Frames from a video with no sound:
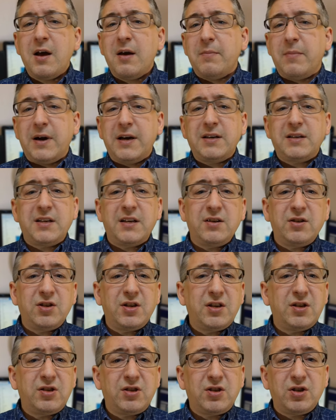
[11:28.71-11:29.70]
My
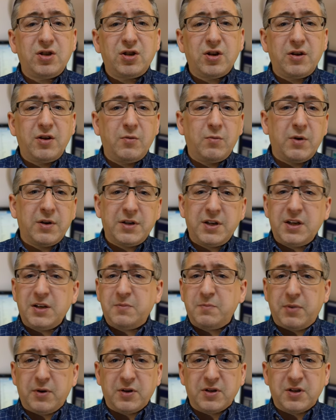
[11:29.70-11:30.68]
intention is to show you what is
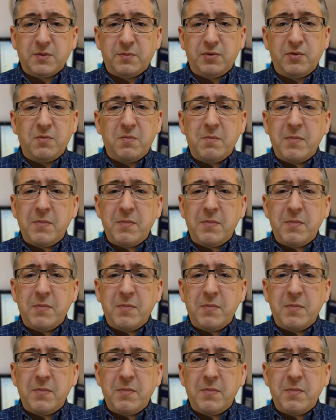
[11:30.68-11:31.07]
possible,